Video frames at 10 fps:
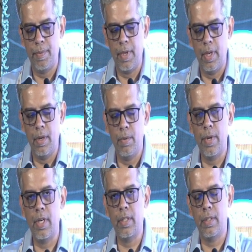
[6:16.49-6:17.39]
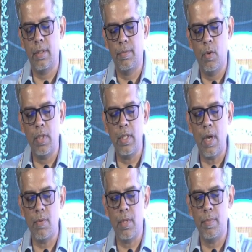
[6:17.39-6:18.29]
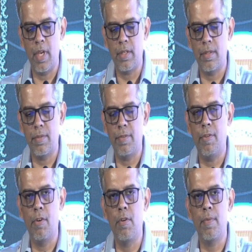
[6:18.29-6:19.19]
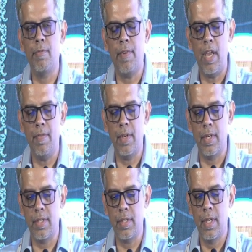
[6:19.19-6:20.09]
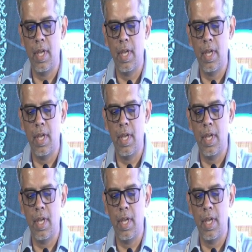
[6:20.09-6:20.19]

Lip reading: included more than 1,000 patients with a follow-up of 5 years,